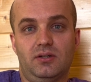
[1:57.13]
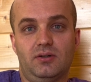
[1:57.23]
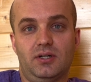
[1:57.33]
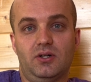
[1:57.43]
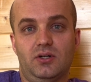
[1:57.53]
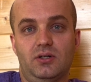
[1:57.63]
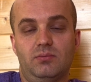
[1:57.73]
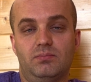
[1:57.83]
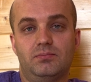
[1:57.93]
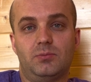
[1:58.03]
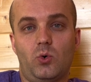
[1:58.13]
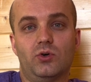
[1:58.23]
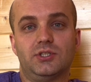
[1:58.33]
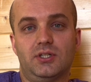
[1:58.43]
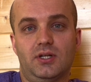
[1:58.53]
a good
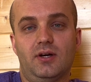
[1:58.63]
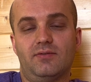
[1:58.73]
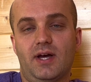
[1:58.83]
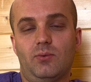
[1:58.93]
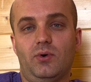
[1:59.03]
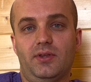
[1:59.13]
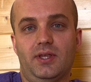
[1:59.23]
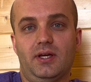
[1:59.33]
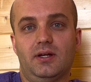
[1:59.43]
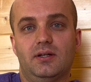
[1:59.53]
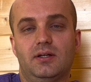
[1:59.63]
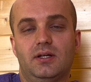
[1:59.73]
portion of that one thing,